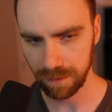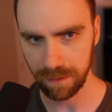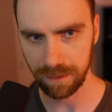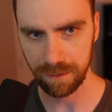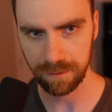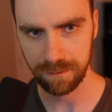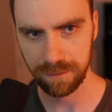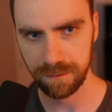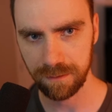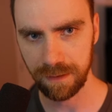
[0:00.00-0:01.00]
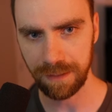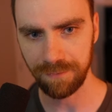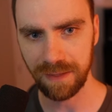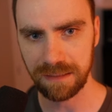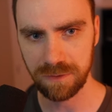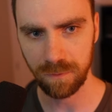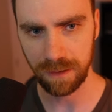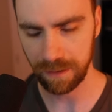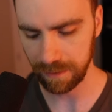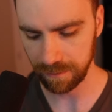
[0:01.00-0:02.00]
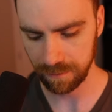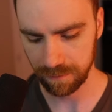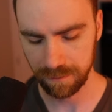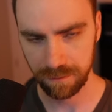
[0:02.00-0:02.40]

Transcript: And that's why,